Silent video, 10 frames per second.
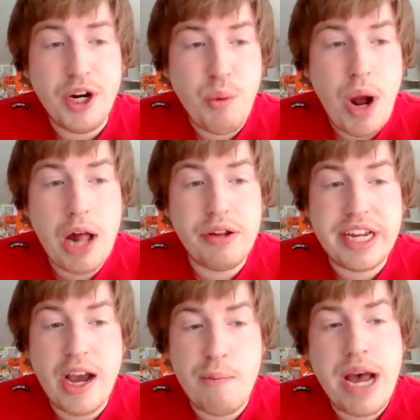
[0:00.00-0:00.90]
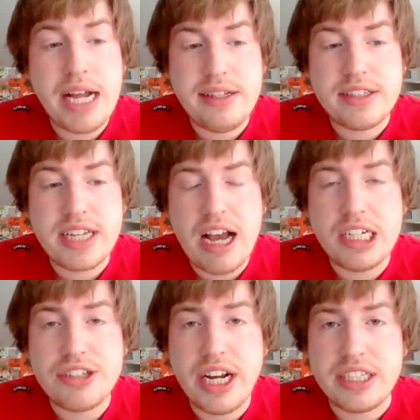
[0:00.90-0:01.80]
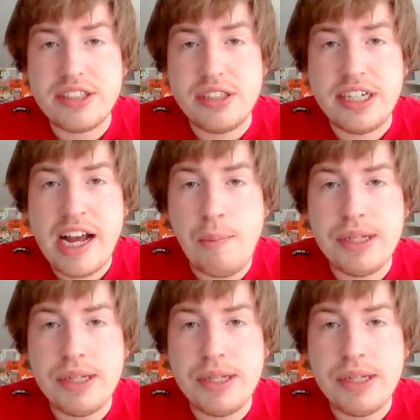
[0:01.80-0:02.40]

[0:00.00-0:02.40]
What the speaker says: wow, look how bad this contract's turning out.